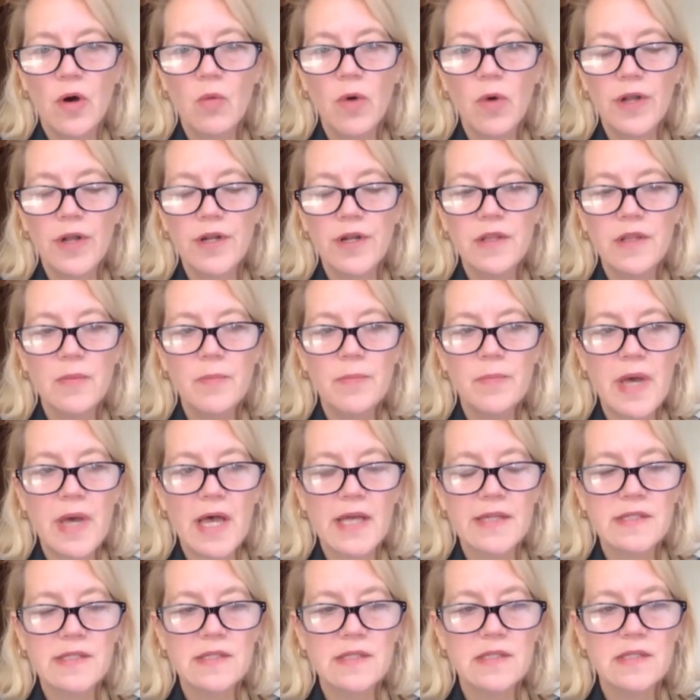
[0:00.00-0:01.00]
Uh, one of the
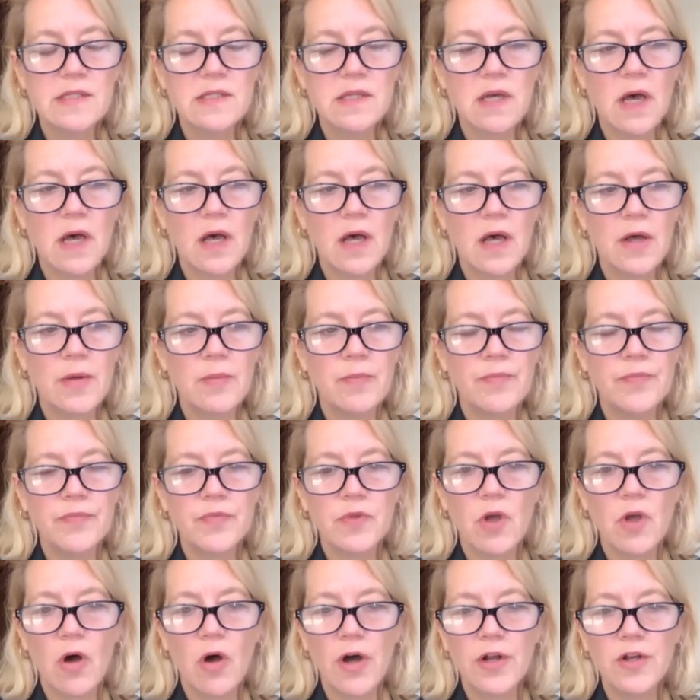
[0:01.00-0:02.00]
best um,
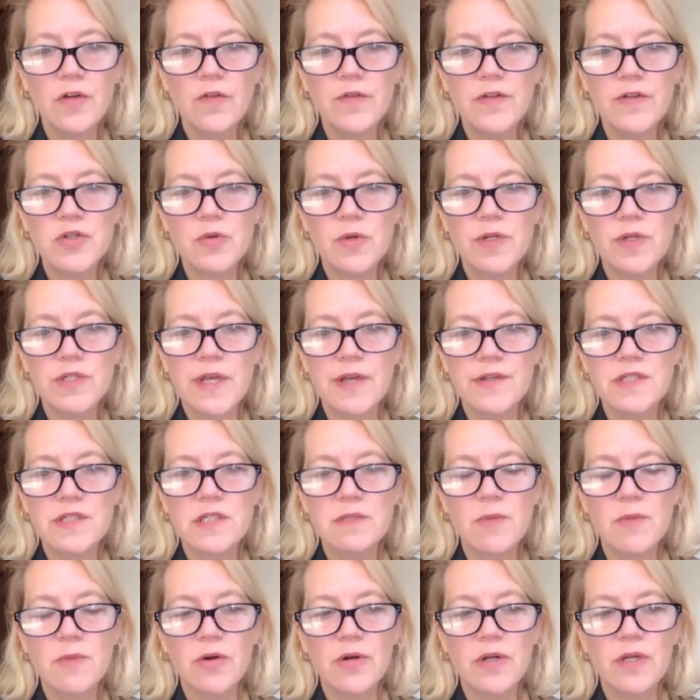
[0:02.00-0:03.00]
audiovisual
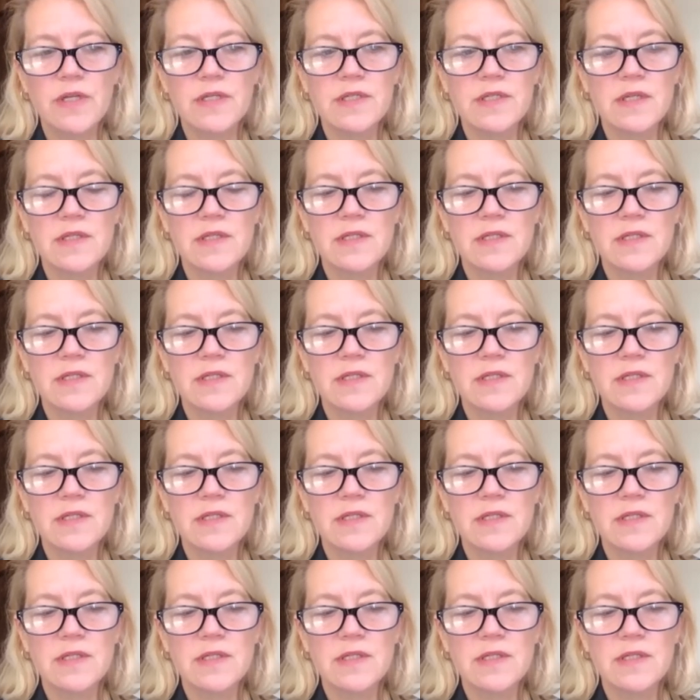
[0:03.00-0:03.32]
testimonies.